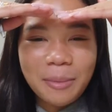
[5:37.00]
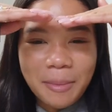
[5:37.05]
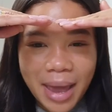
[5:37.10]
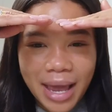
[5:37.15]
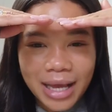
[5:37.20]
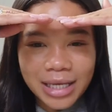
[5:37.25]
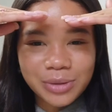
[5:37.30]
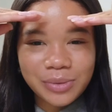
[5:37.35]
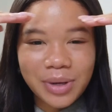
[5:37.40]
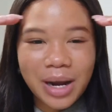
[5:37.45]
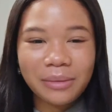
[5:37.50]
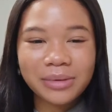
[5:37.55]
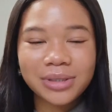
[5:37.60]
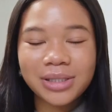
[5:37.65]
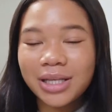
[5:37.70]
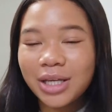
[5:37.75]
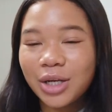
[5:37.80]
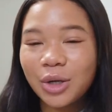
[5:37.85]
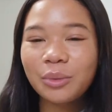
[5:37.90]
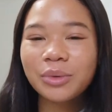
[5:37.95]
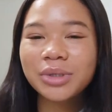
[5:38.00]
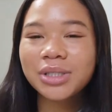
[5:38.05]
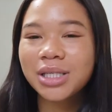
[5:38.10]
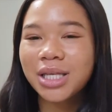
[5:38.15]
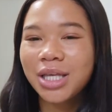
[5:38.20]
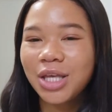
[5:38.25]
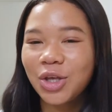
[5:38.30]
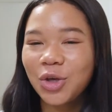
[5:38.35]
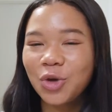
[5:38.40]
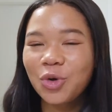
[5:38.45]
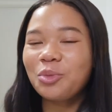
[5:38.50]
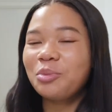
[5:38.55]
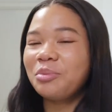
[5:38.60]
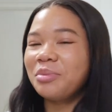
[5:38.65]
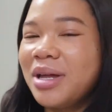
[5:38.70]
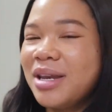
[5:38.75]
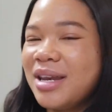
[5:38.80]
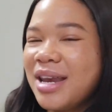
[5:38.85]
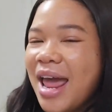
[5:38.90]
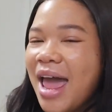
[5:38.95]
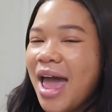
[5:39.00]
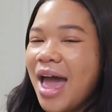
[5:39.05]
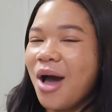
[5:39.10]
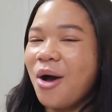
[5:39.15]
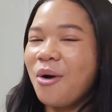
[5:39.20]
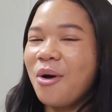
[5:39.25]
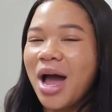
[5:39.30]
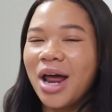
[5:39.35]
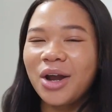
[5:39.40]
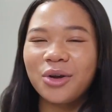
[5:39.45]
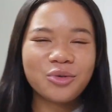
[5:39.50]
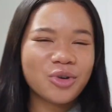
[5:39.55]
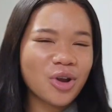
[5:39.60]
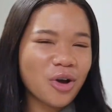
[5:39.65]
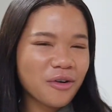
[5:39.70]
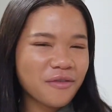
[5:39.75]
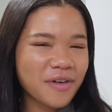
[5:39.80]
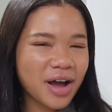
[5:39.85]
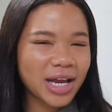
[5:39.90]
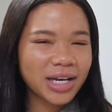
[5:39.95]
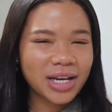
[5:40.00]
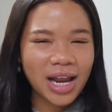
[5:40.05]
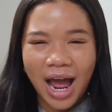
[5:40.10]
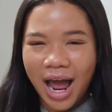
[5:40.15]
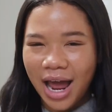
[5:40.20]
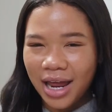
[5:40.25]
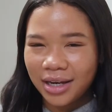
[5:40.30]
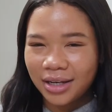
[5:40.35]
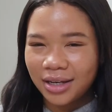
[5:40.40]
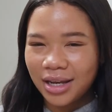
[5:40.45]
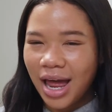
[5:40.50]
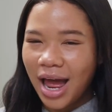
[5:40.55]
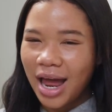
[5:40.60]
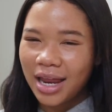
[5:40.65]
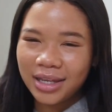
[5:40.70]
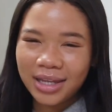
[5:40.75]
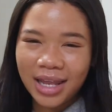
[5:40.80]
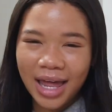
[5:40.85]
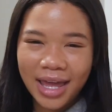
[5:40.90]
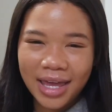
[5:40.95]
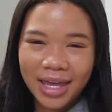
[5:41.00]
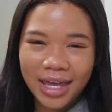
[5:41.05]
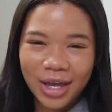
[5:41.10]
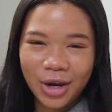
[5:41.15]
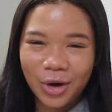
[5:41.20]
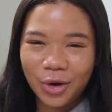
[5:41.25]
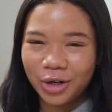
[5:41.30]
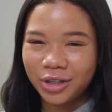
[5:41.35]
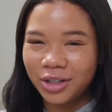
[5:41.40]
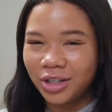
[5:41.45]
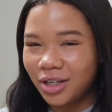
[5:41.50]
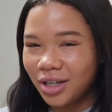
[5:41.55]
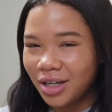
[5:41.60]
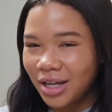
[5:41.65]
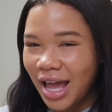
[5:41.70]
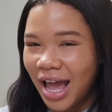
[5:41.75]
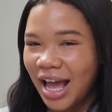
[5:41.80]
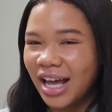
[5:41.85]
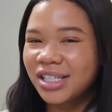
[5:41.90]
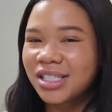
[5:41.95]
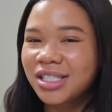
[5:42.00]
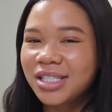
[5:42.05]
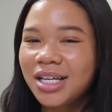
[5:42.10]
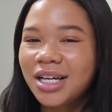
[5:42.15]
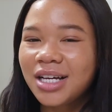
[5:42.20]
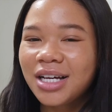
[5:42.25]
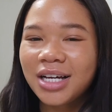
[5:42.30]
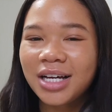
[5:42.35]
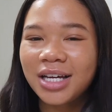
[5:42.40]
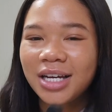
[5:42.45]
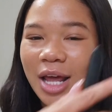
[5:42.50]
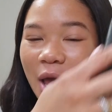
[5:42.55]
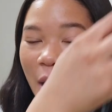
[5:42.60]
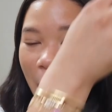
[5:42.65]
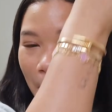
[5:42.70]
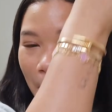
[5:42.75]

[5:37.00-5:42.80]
the bangs when I was little was cute, but now I don't know if I'd like it or look as good.